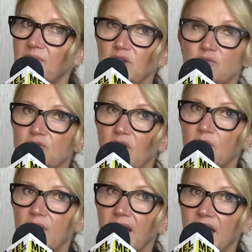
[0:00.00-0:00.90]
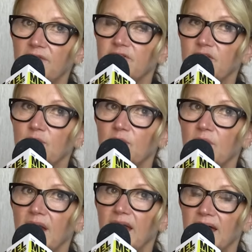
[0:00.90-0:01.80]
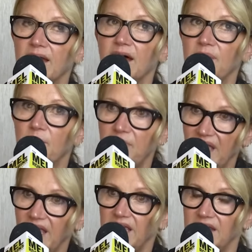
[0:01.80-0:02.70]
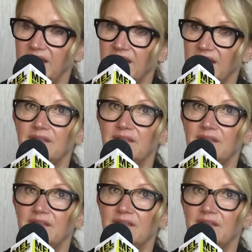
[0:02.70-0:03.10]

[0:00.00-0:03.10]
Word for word: but you don't have to add on the pain